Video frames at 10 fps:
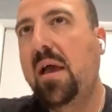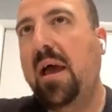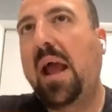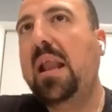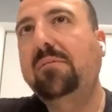
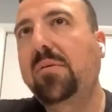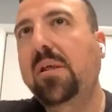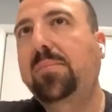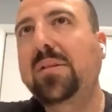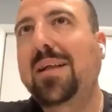And I never
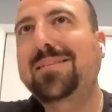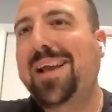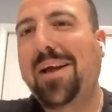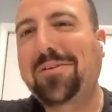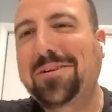really put that
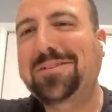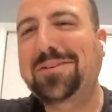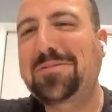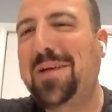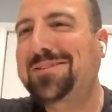together
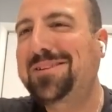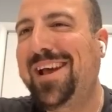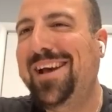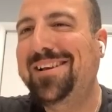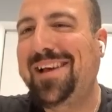until you
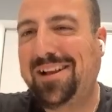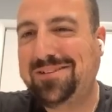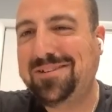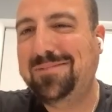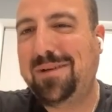mentioned that
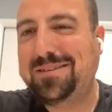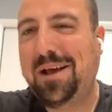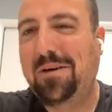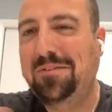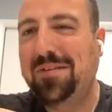actually
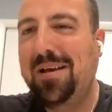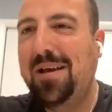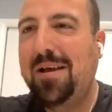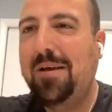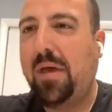myself.
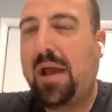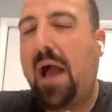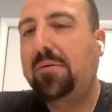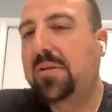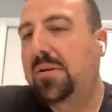Like
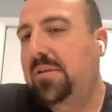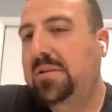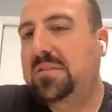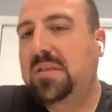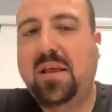I would
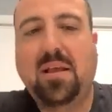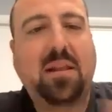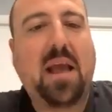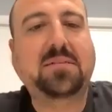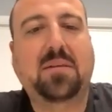literally sit
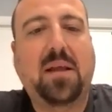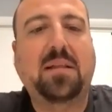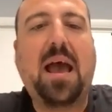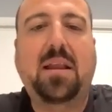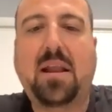next to my
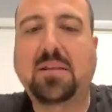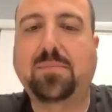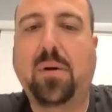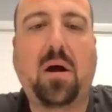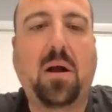dad at
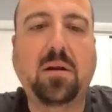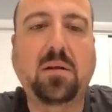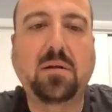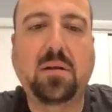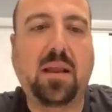his bar
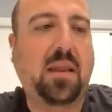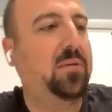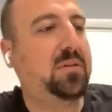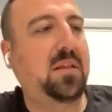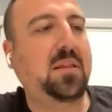and he
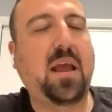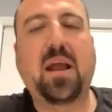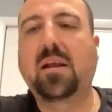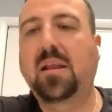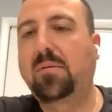would sit
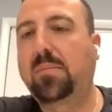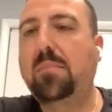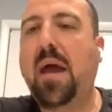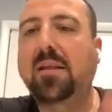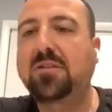there and he would
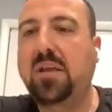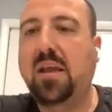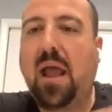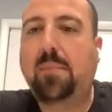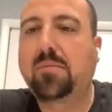be managing
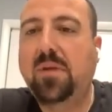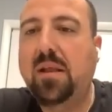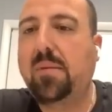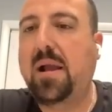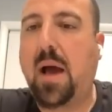it and I'd be
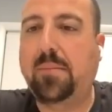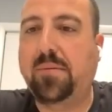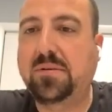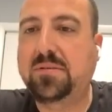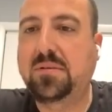reading my comic
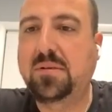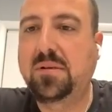books.